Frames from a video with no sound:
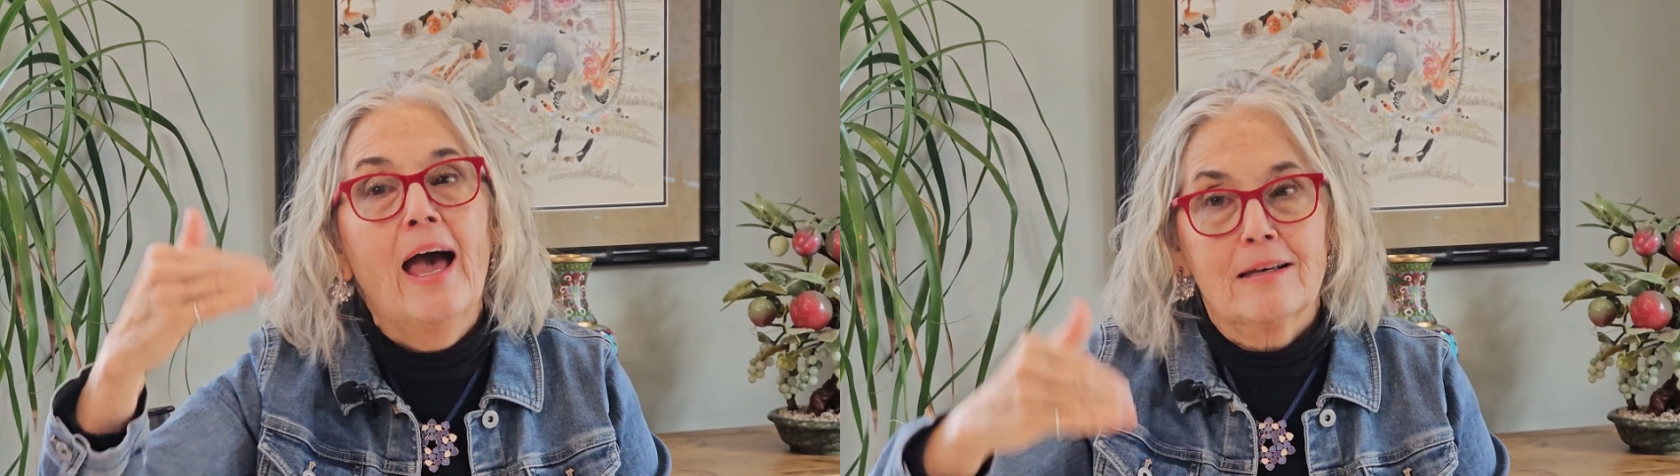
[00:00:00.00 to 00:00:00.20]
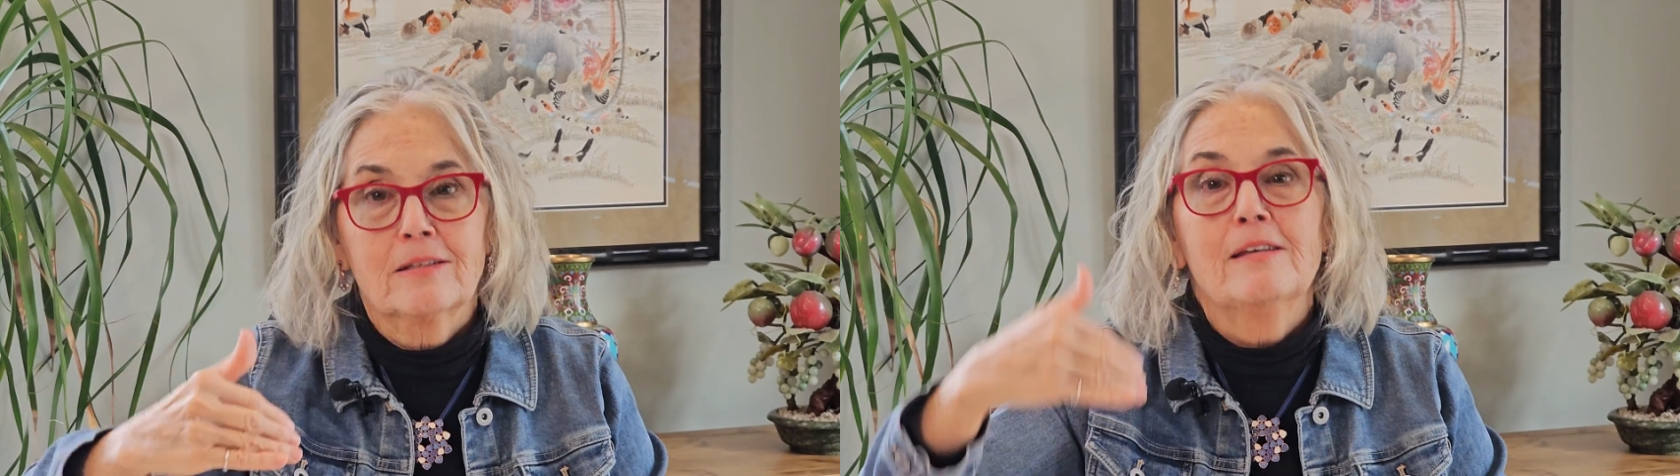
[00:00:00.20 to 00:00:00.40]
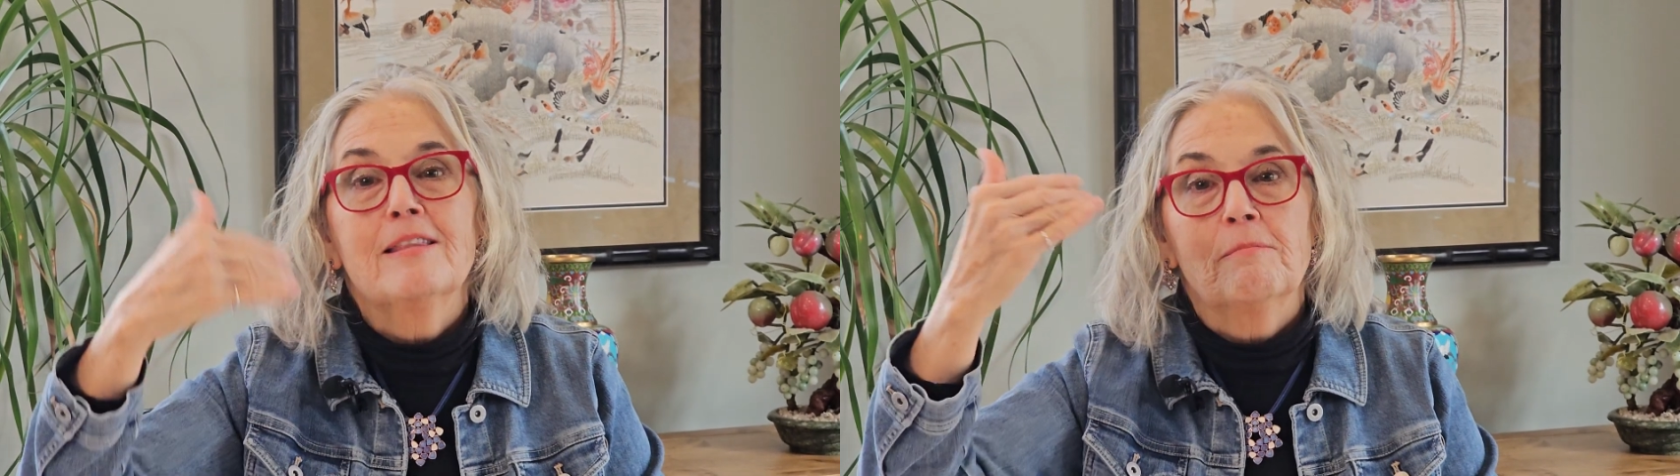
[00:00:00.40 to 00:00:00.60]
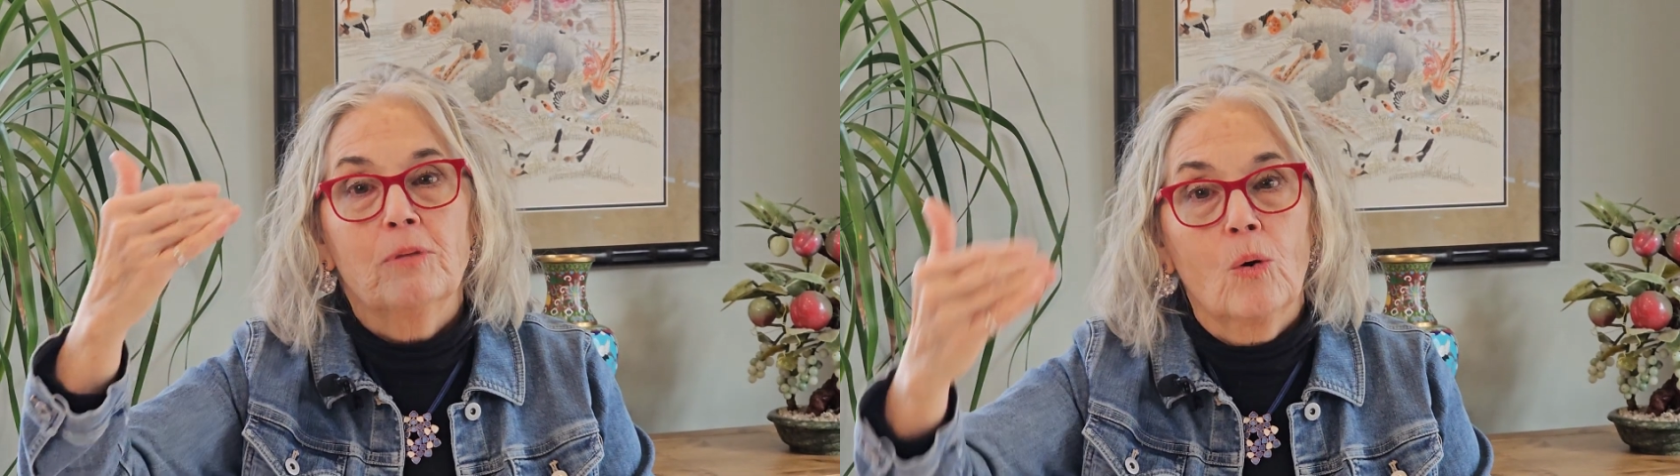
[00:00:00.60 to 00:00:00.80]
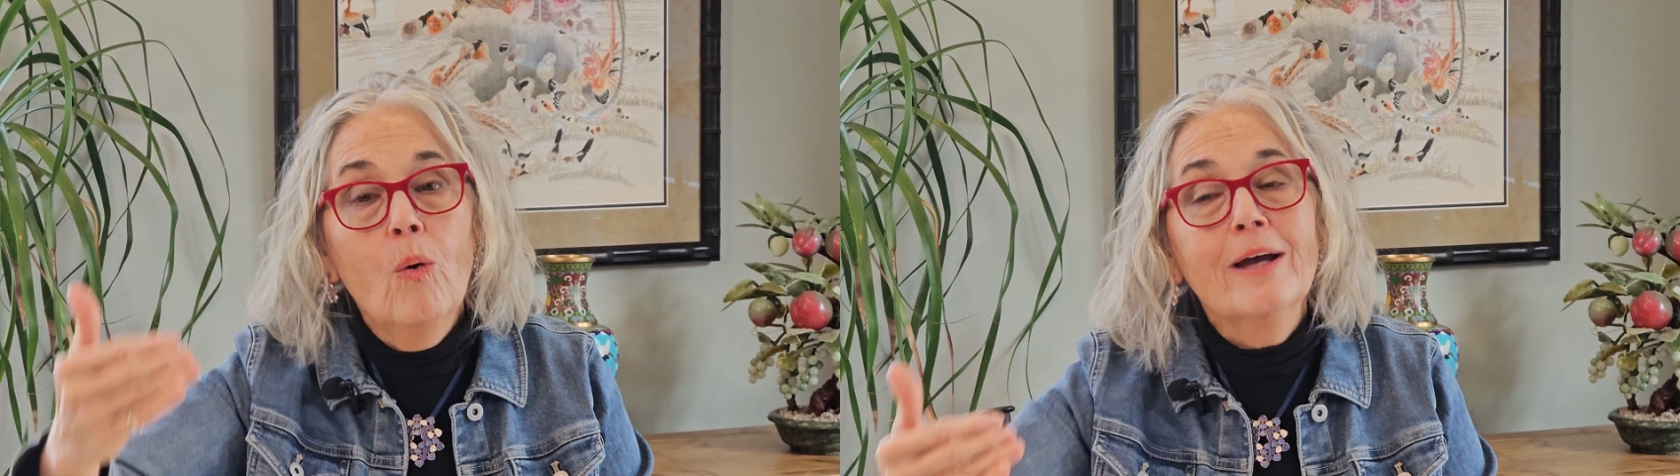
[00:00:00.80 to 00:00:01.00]
asking them
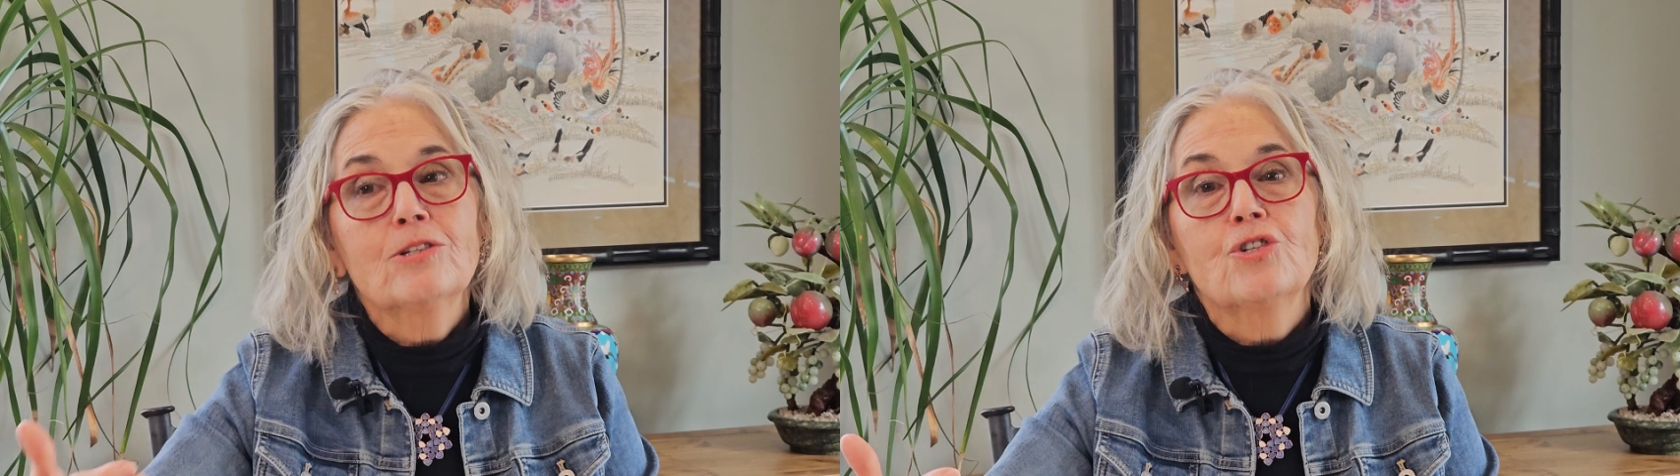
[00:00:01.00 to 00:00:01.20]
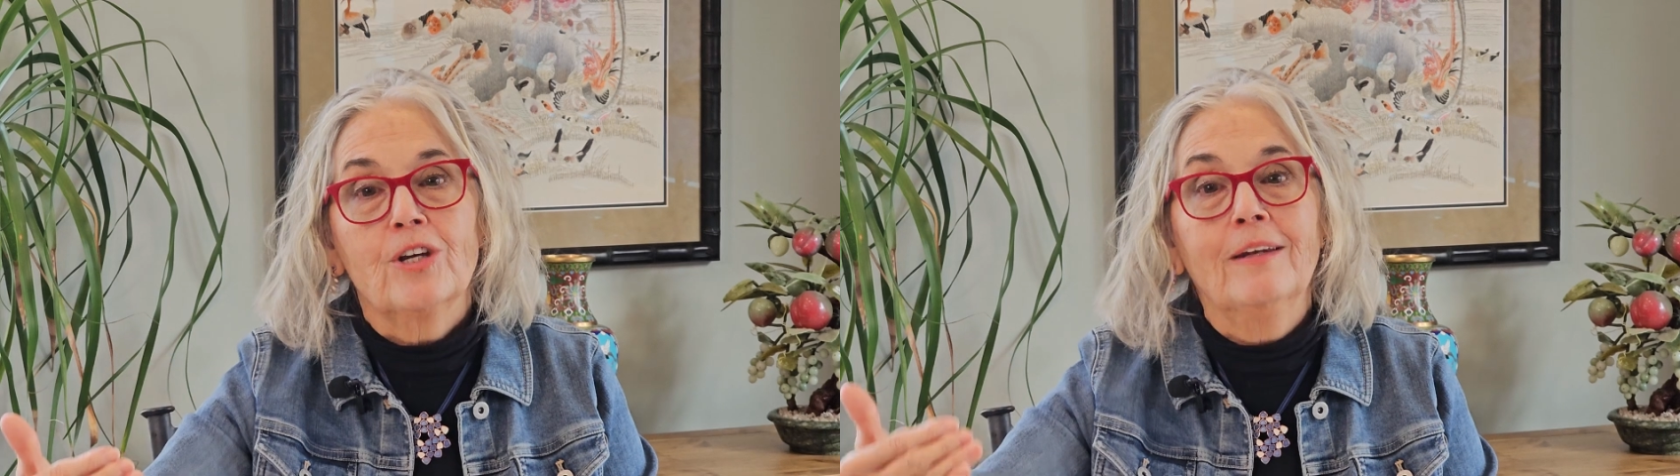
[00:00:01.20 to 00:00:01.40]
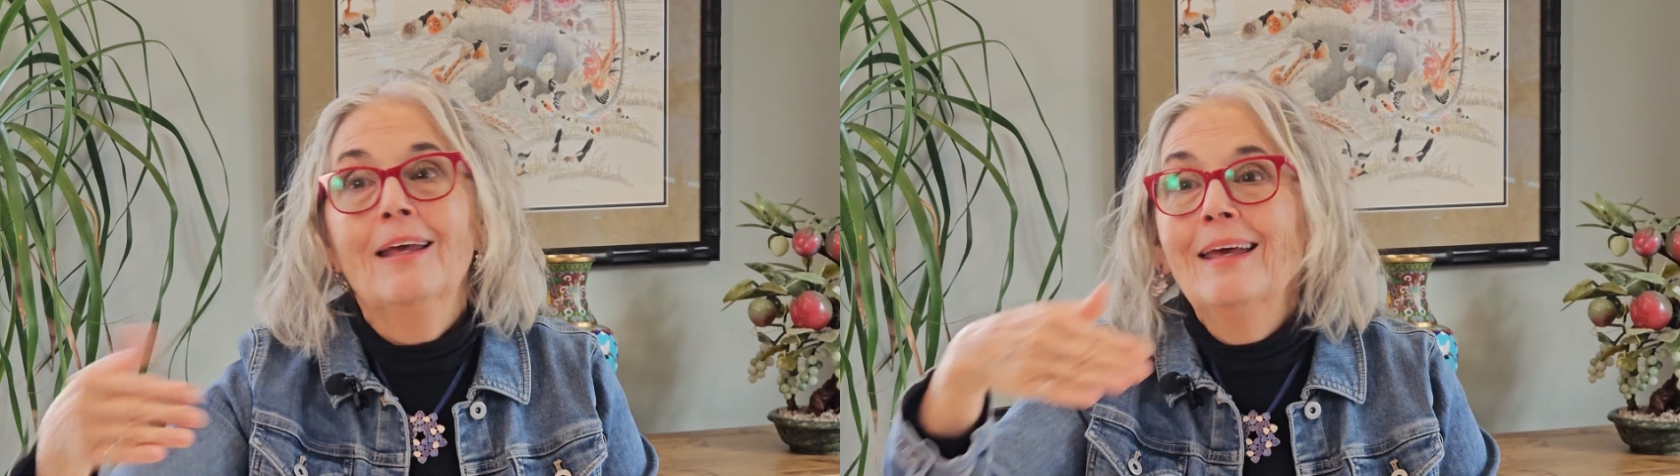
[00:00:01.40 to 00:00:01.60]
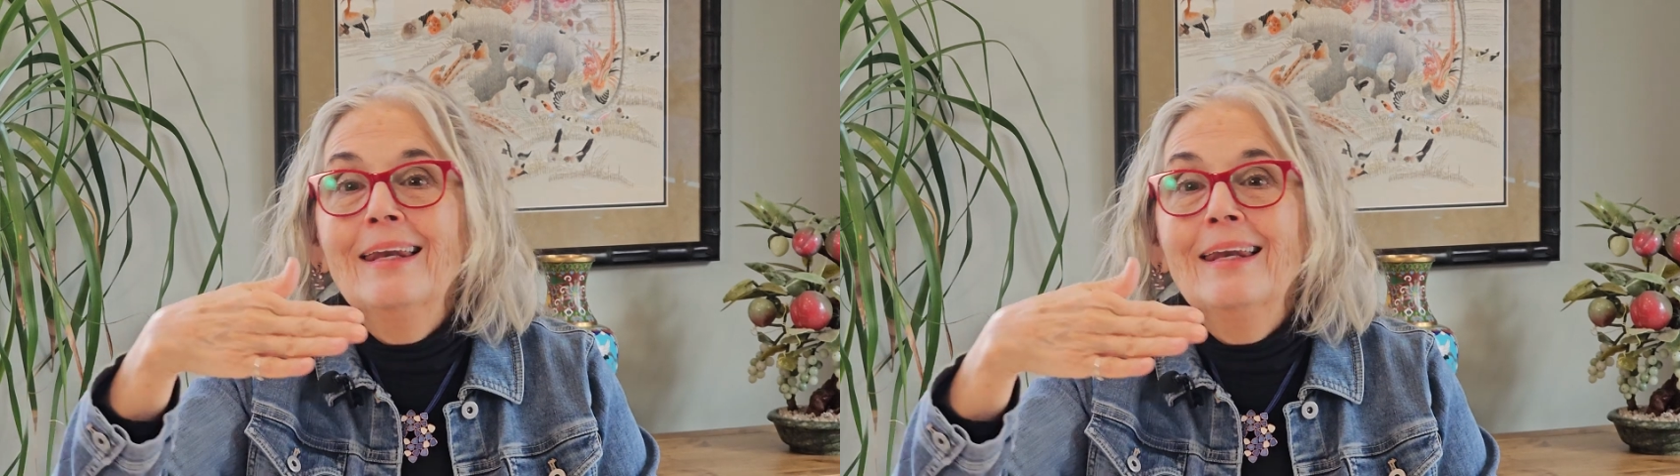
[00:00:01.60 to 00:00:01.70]
the question,